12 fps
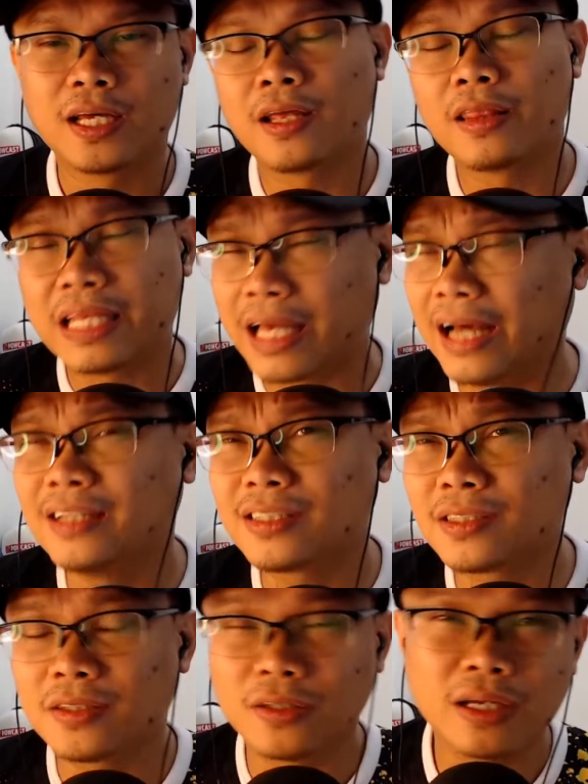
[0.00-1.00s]
The
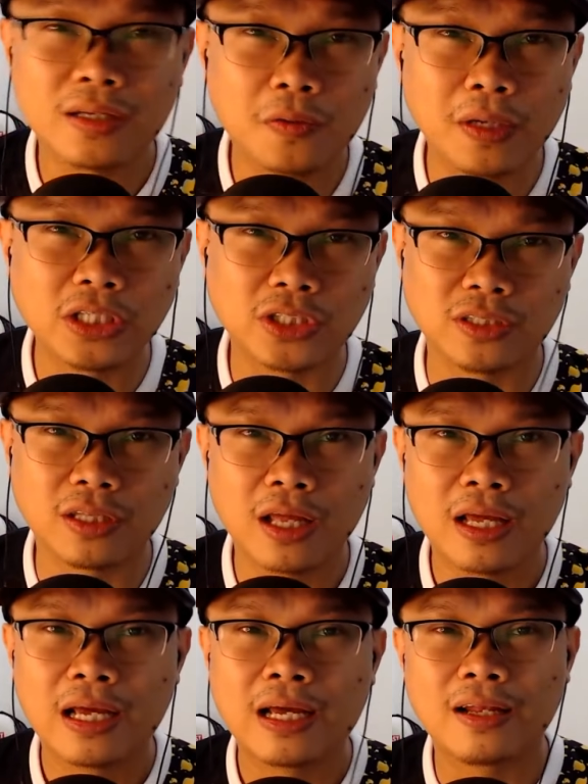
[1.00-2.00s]
answer to that question
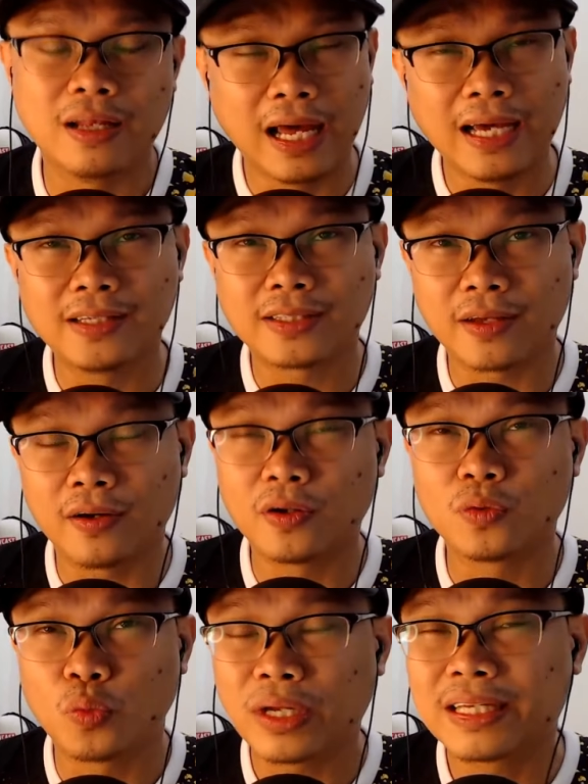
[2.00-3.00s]
lies
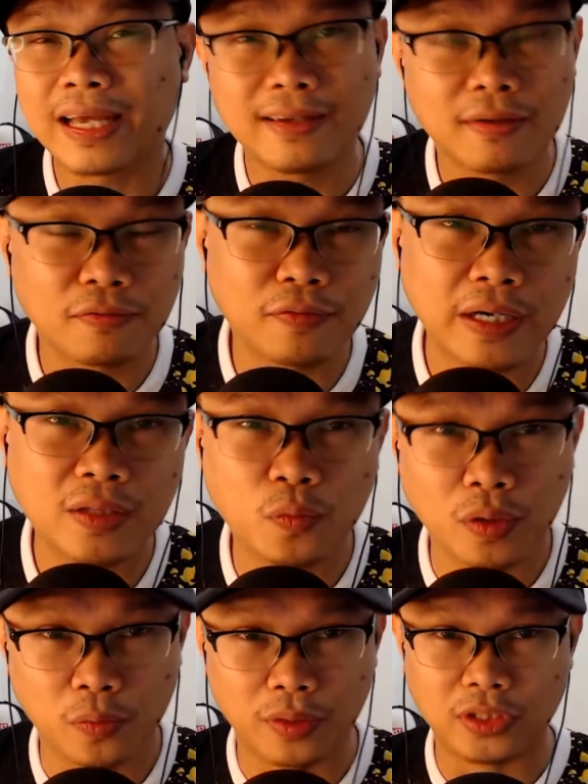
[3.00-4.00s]
on what kind of fight
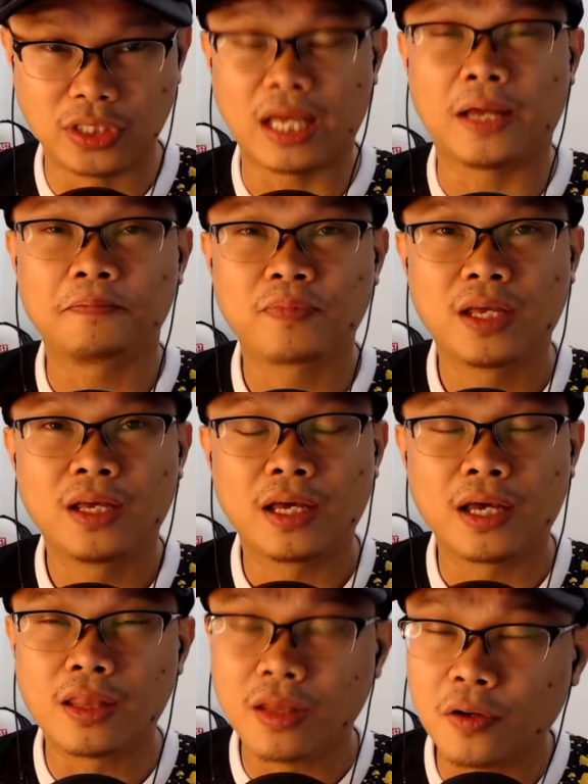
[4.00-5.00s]
we will see.
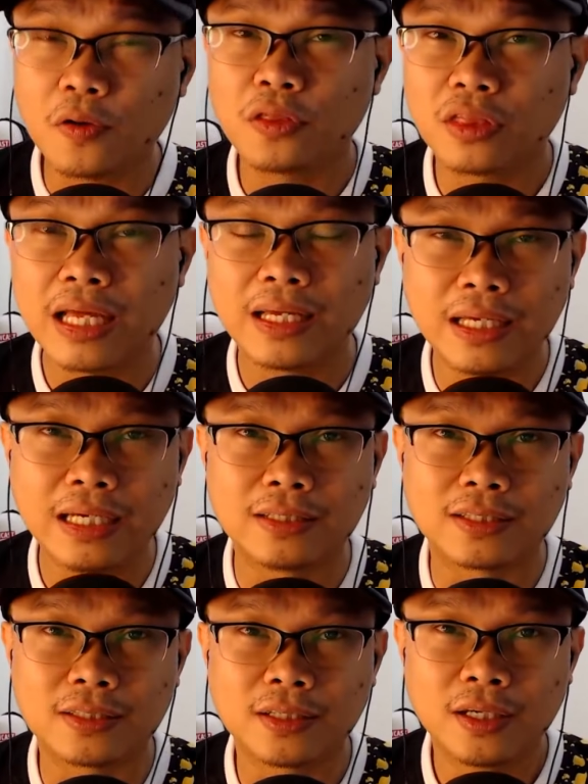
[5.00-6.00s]
And the good thing
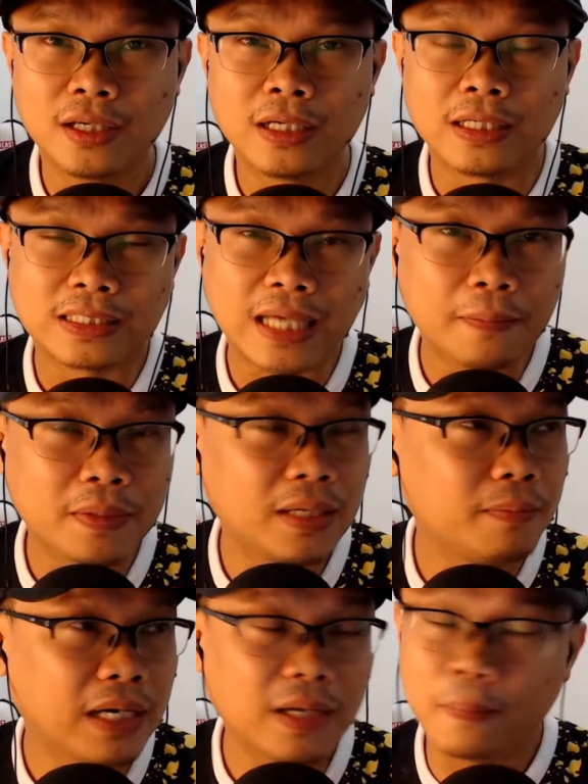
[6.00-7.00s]
is, sabi ni
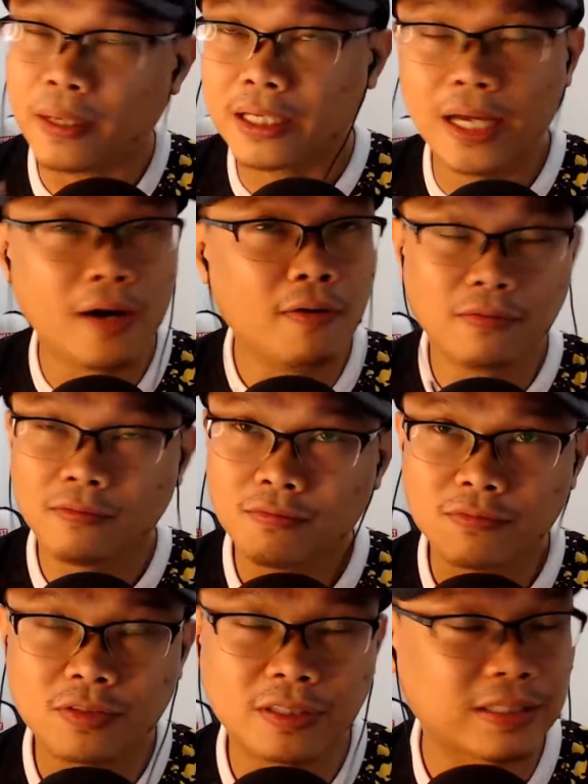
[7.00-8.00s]
Manny Pacquiao,
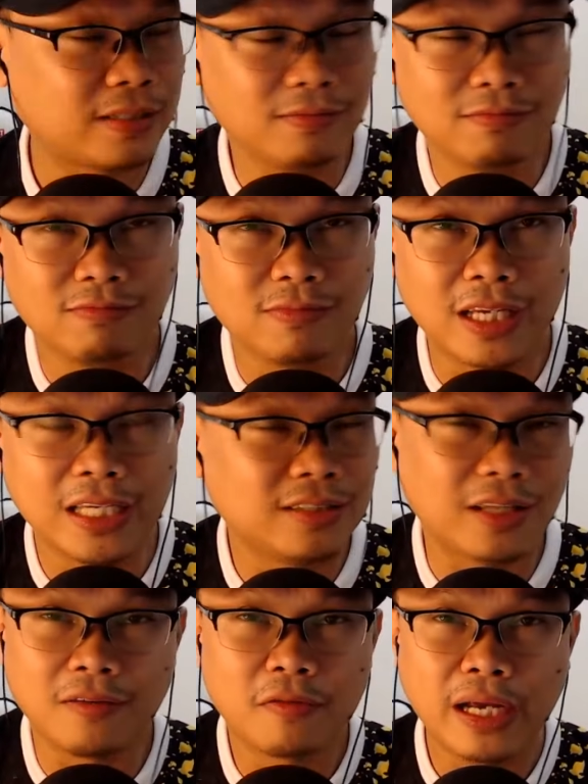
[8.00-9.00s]

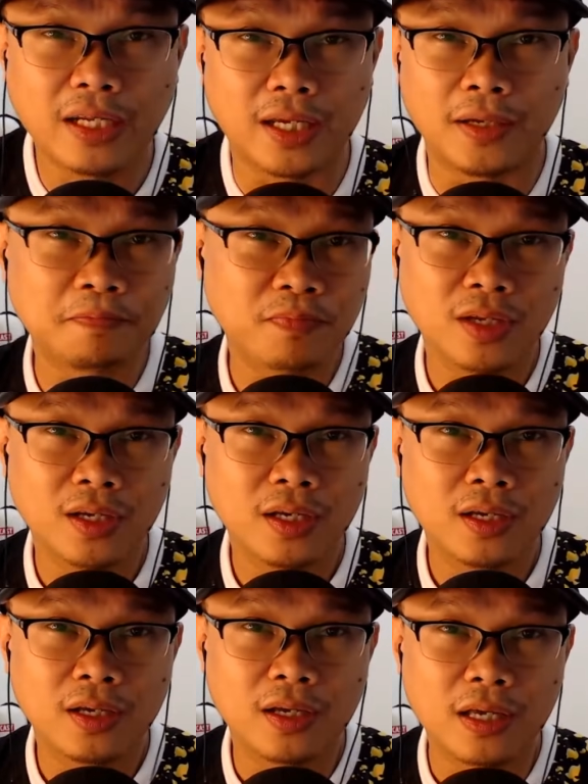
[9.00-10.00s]
they're ready.
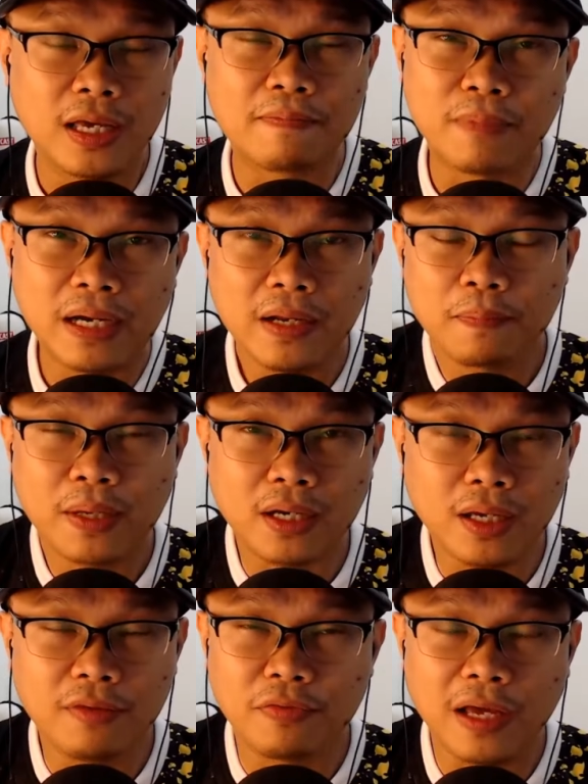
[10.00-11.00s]

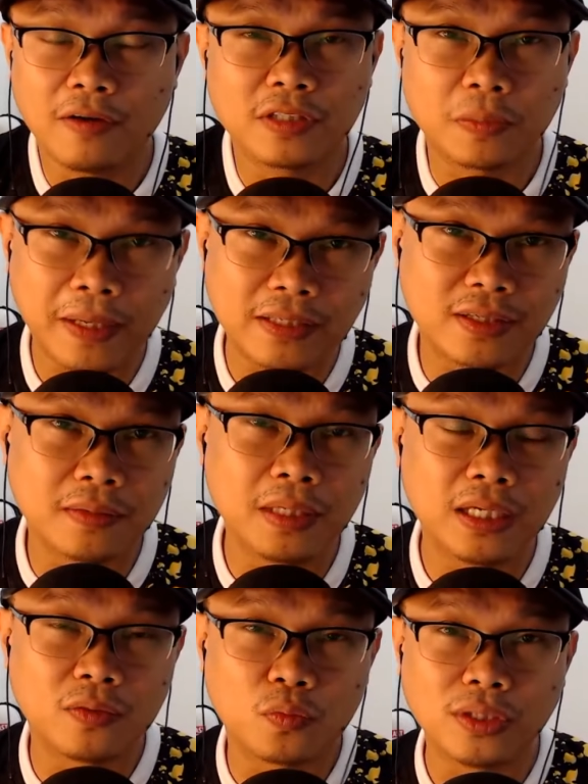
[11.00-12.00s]
If Errol Spence, I
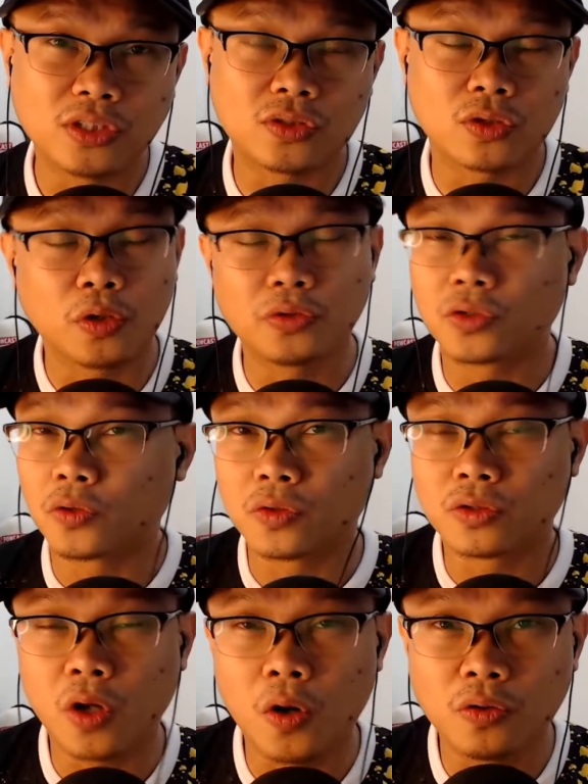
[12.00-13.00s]
mean, wants to go
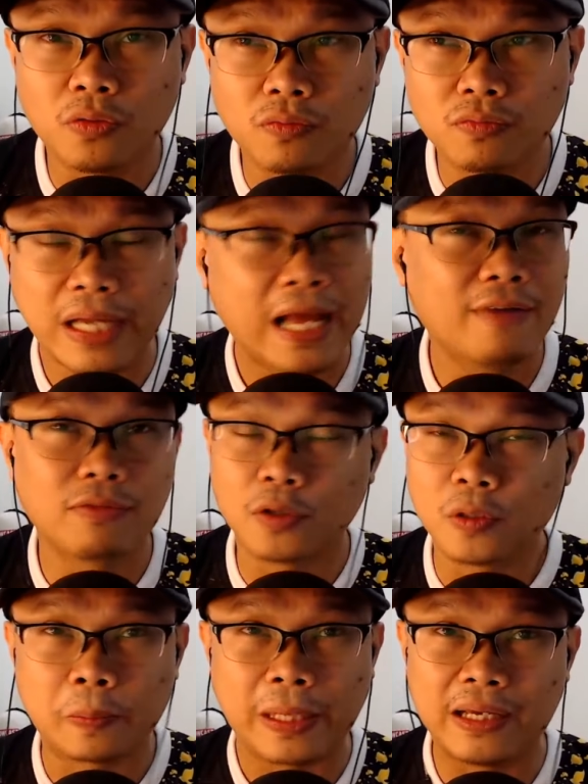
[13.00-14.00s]
toe-to-toe, they have a good